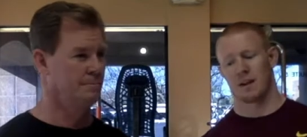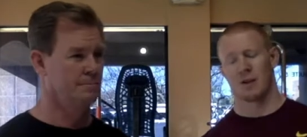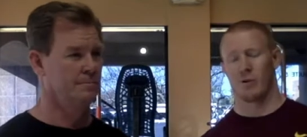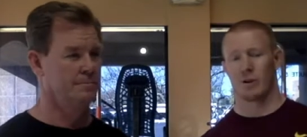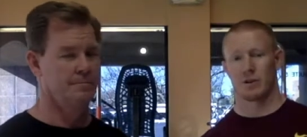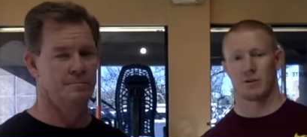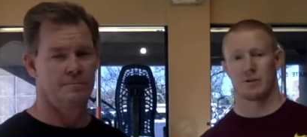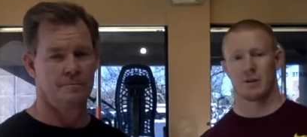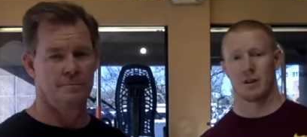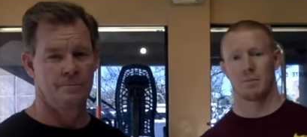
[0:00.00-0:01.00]
Speaker 1: there,
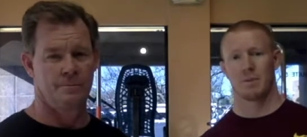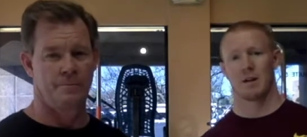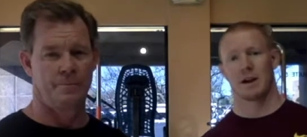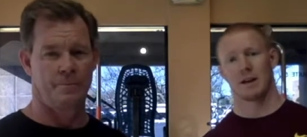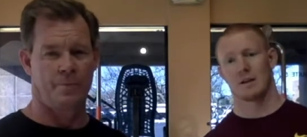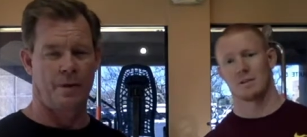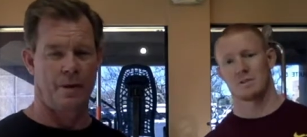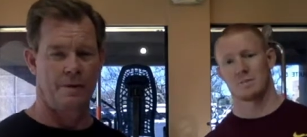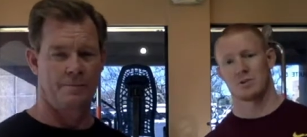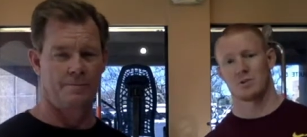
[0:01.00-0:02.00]
we're dipping back into
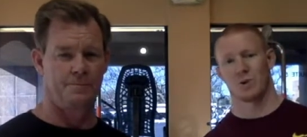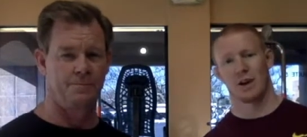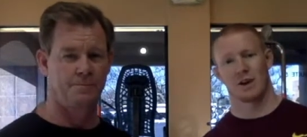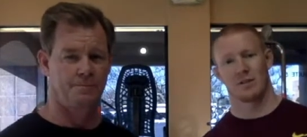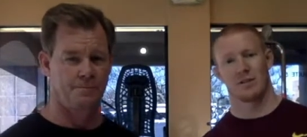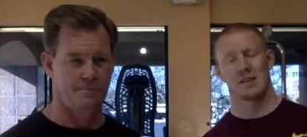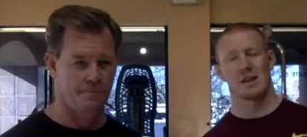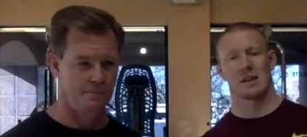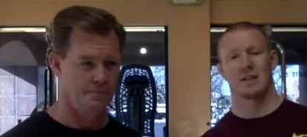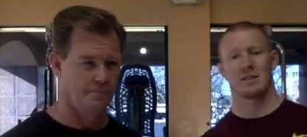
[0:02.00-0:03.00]
some strength. And
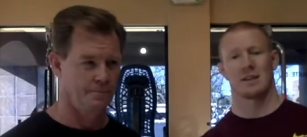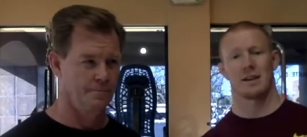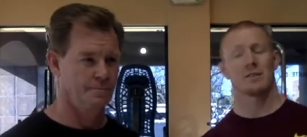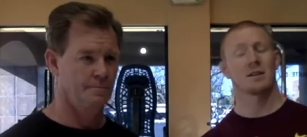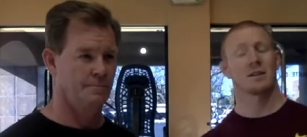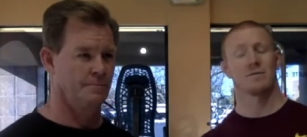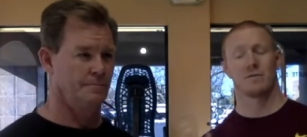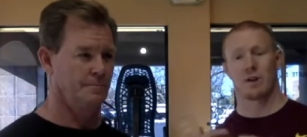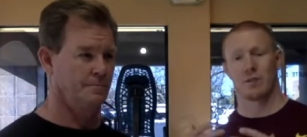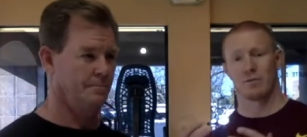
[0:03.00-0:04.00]
then on the
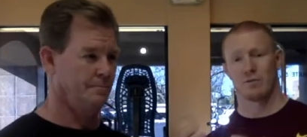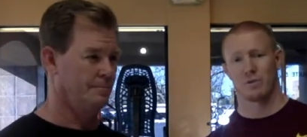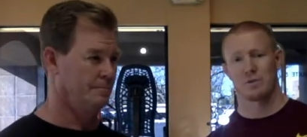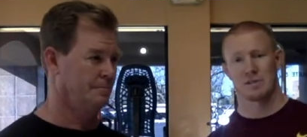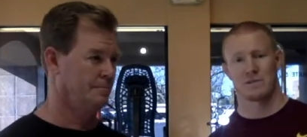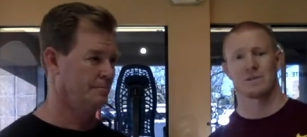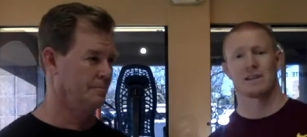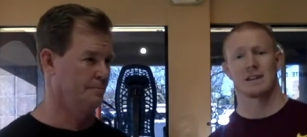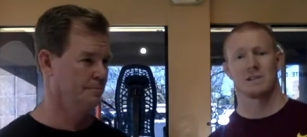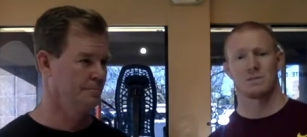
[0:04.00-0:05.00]
following four weeks after
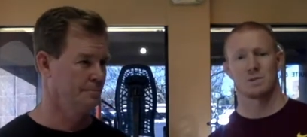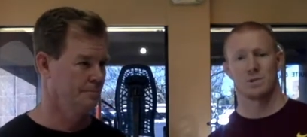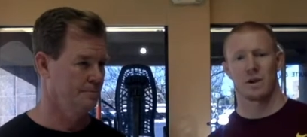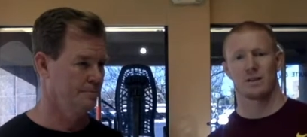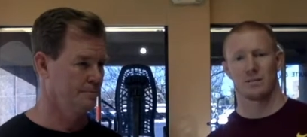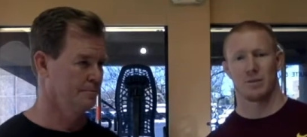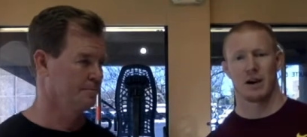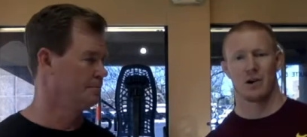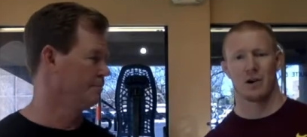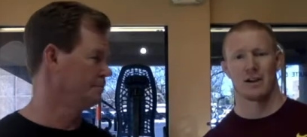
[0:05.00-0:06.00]
that is some strength and
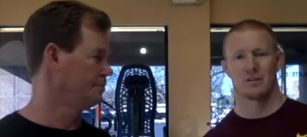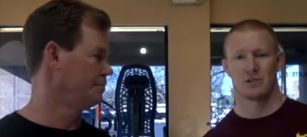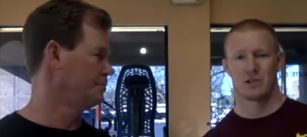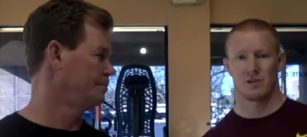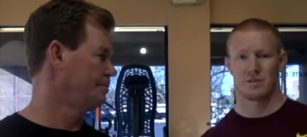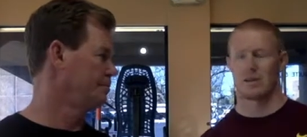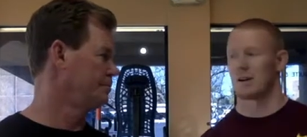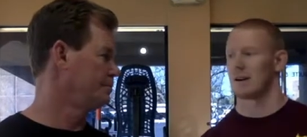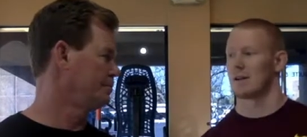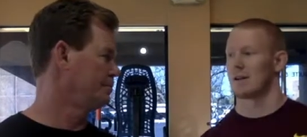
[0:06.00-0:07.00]
power. I don't shift
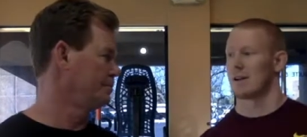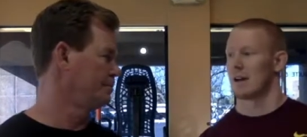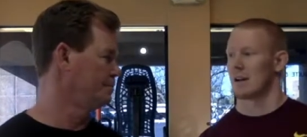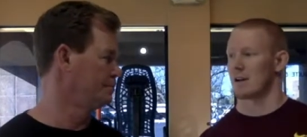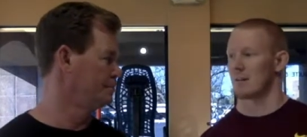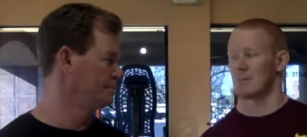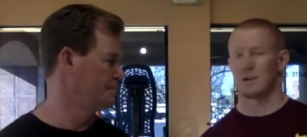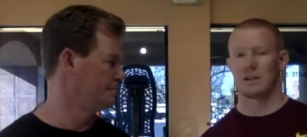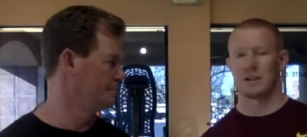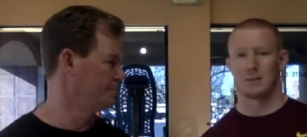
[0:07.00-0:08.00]
into a
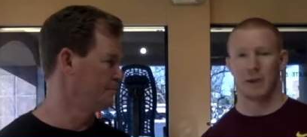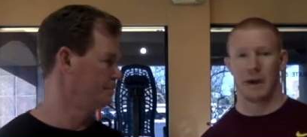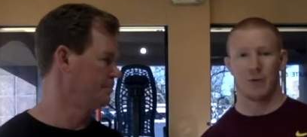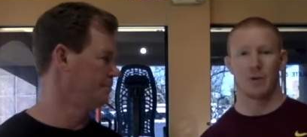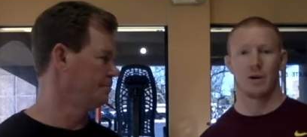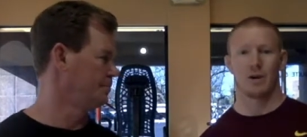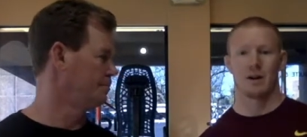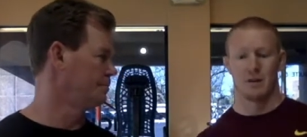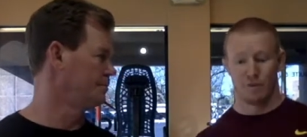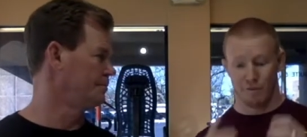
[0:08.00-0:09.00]
completely power
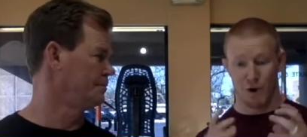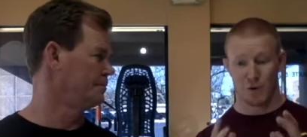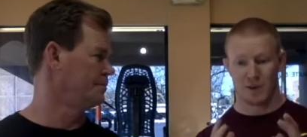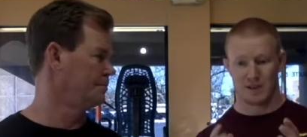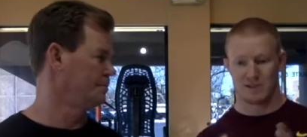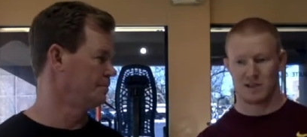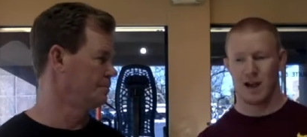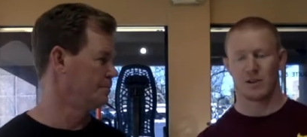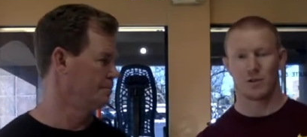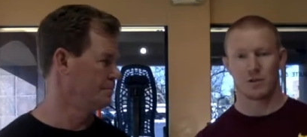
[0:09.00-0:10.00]
focus
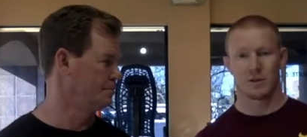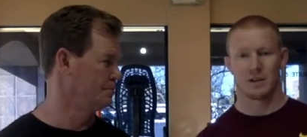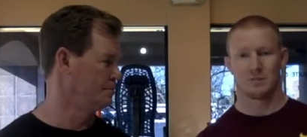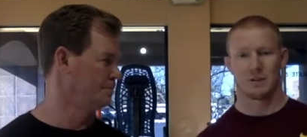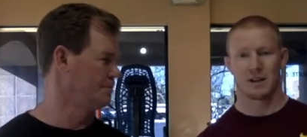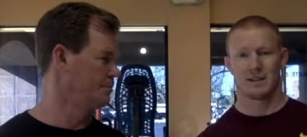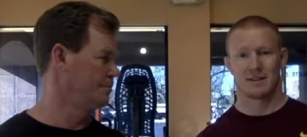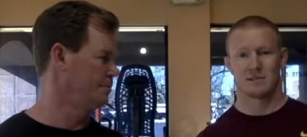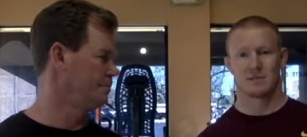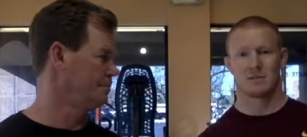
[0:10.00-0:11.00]
cycle because my kids